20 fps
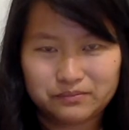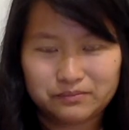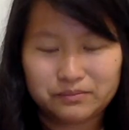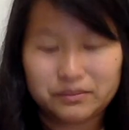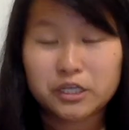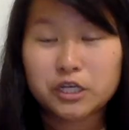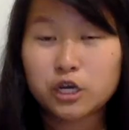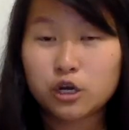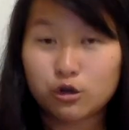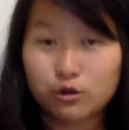
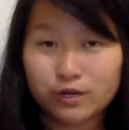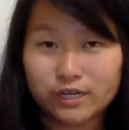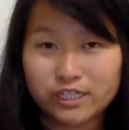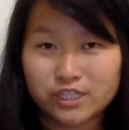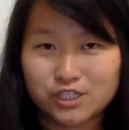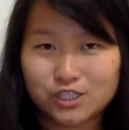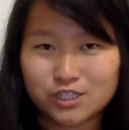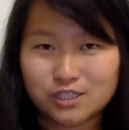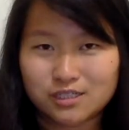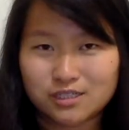be
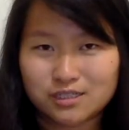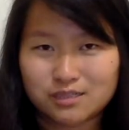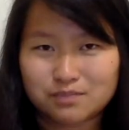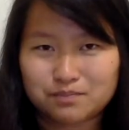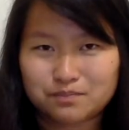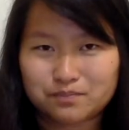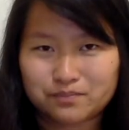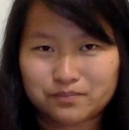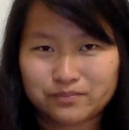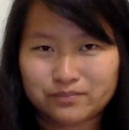courageous.
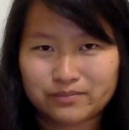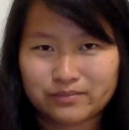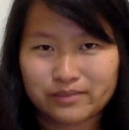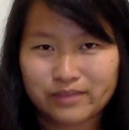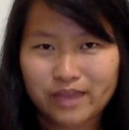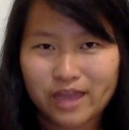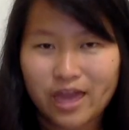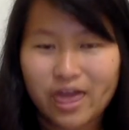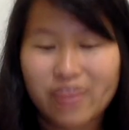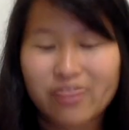
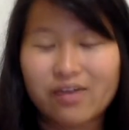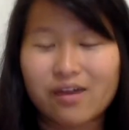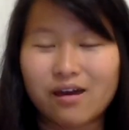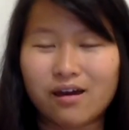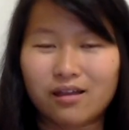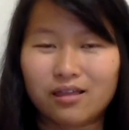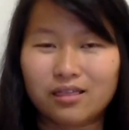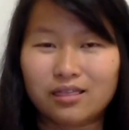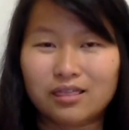There are a